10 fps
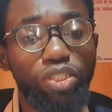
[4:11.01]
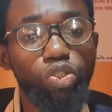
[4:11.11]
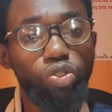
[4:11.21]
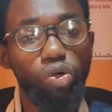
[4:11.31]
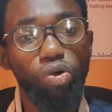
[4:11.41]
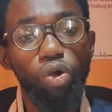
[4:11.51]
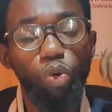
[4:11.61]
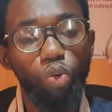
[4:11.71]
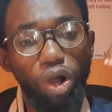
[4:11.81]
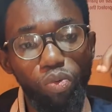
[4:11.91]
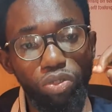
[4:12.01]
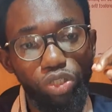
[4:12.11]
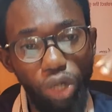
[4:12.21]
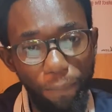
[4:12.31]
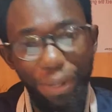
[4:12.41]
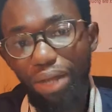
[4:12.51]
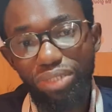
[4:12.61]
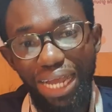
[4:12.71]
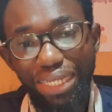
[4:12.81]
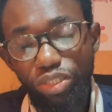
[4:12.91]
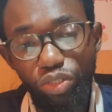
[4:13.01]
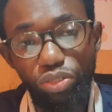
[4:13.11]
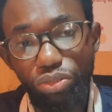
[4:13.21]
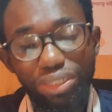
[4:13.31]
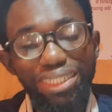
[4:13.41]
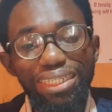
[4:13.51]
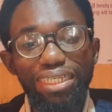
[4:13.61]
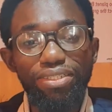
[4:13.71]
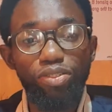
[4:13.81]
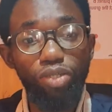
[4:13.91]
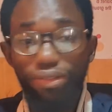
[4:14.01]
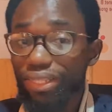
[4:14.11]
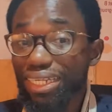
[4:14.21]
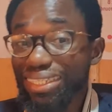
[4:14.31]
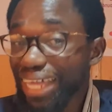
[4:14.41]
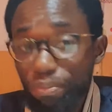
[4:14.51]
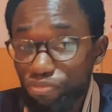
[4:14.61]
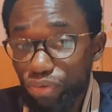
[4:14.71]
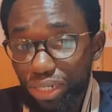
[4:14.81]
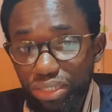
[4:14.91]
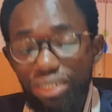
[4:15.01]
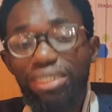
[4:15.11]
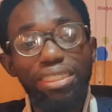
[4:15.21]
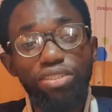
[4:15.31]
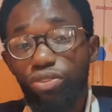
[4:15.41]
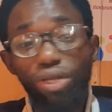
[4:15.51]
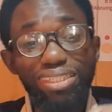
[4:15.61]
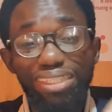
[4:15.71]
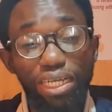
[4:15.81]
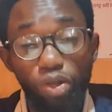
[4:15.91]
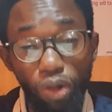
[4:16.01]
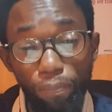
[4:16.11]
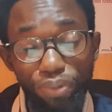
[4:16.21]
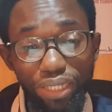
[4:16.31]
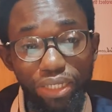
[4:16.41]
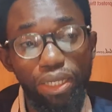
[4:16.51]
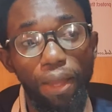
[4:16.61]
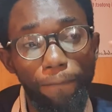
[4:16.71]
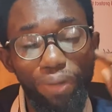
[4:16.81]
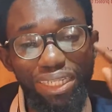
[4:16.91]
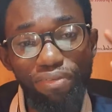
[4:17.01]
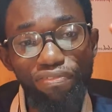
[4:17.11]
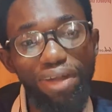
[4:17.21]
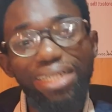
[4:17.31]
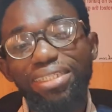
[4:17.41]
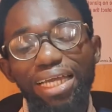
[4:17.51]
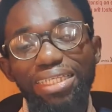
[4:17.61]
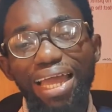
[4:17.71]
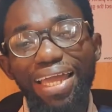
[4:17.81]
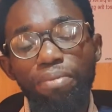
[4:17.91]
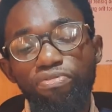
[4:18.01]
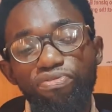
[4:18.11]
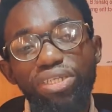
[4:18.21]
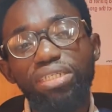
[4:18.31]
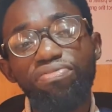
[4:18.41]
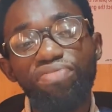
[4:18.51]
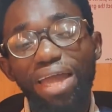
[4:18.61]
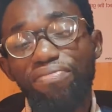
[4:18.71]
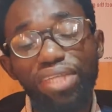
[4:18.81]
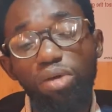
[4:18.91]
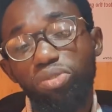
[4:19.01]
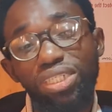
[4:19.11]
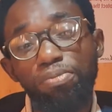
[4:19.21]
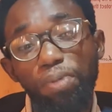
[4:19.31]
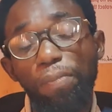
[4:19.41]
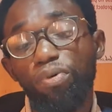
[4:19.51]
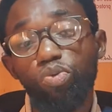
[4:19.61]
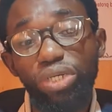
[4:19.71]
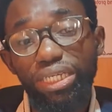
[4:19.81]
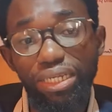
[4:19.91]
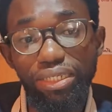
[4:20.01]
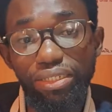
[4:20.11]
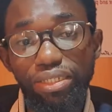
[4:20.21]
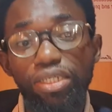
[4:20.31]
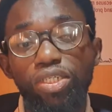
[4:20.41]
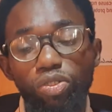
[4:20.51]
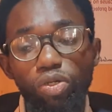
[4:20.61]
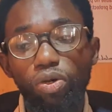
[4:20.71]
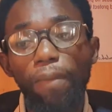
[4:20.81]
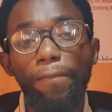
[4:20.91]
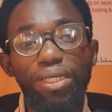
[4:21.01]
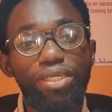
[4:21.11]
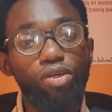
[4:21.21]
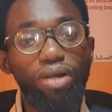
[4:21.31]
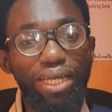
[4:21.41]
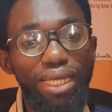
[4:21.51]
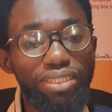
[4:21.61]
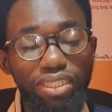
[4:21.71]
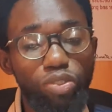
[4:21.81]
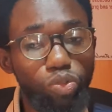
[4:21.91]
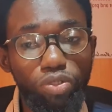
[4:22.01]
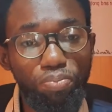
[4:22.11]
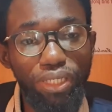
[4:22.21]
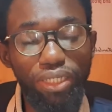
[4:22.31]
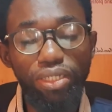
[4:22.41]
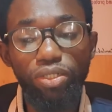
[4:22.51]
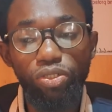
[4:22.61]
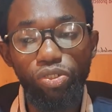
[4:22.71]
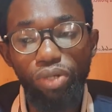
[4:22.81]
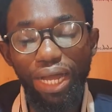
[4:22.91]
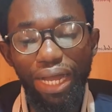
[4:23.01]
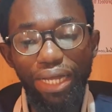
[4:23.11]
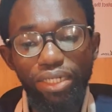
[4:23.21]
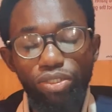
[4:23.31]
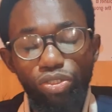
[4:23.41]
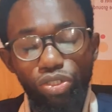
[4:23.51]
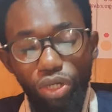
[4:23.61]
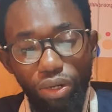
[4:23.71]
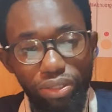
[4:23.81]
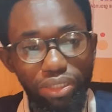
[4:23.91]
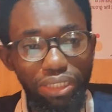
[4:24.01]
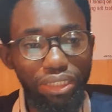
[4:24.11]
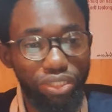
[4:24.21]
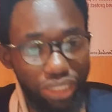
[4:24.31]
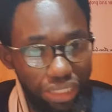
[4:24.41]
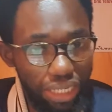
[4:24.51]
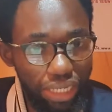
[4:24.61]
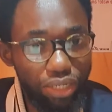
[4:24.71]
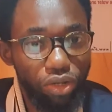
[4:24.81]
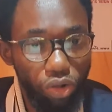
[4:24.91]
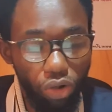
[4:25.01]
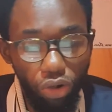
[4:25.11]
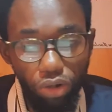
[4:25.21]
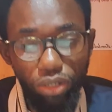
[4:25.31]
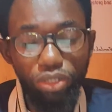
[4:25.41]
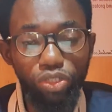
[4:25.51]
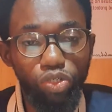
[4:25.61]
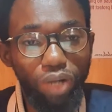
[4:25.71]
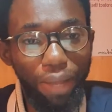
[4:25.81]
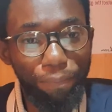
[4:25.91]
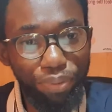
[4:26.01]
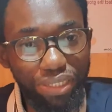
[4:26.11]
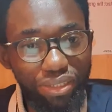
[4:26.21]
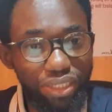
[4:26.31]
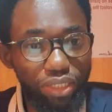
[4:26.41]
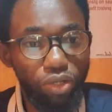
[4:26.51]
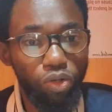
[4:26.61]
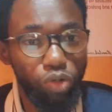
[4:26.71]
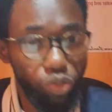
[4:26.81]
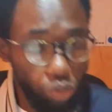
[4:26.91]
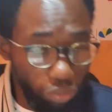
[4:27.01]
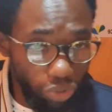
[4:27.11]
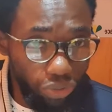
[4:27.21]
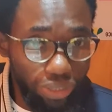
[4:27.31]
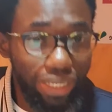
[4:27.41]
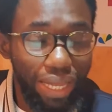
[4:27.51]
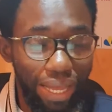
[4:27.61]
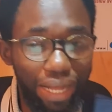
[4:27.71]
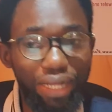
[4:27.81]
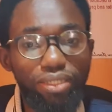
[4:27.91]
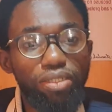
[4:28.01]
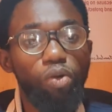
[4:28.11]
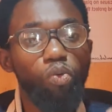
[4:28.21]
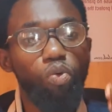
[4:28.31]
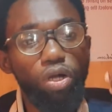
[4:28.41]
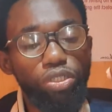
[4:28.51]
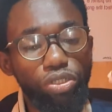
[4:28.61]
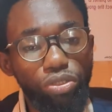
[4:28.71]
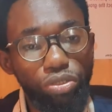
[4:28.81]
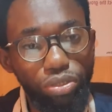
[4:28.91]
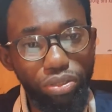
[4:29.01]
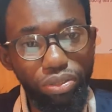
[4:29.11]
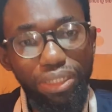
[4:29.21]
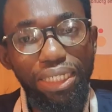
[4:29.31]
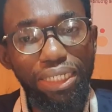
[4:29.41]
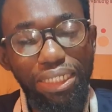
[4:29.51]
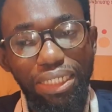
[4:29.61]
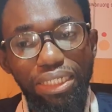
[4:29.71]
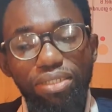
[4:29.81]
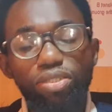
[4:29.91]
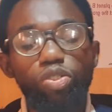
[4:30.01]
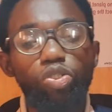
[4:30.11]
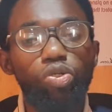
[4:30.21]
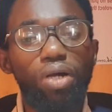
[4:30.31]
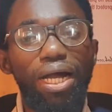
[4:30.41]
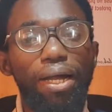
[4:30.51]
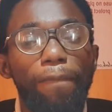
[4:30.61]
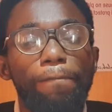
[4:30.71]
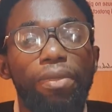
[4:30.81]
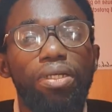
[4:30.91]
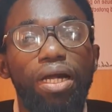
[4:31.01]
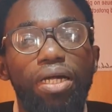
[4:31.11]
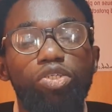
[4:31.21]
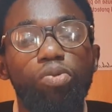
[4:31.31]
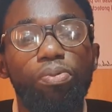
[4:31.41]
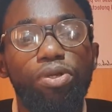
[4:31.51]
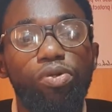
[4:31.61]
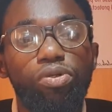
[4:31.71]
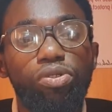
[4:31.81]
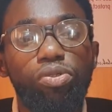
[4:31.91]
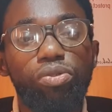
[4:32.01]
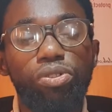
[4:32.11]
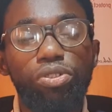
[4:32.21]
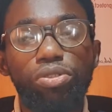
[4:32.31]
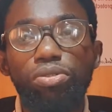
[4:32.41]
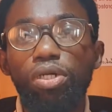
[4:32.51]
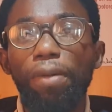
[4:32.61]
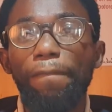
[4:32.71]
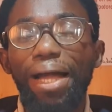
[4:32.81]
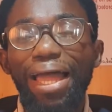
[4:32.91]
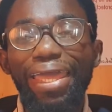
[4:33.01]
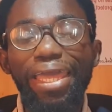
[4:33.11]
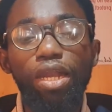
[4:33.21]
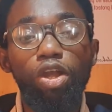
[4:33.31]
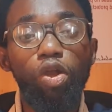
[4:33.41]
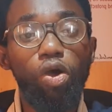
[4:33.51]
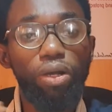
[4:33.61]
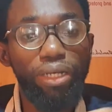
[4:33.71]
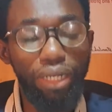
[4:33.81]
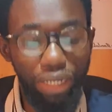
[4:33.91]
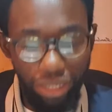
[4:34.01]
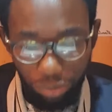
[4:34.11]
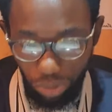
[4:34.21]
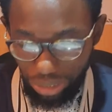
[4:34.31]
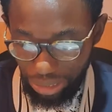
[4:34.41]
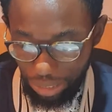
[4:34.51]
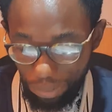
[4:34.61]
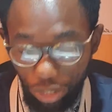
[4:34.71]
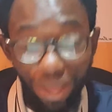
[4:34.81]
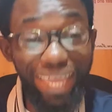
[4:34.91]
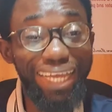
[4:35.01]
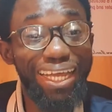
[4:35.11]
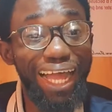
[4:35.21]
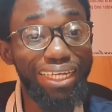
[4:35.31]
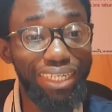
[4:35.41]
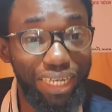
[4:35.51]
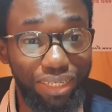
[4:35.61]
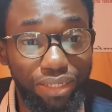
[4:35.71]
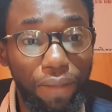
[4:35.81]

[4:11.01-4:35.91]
So what would jump out at you is not the name first, is not the company, but the fact that I am feeding 5,000 people weekly. So in your case, it could be you are John Jide, or you are BC Kotokpo, and what you do is you are you are a lawn what's the name now? You are a gardener.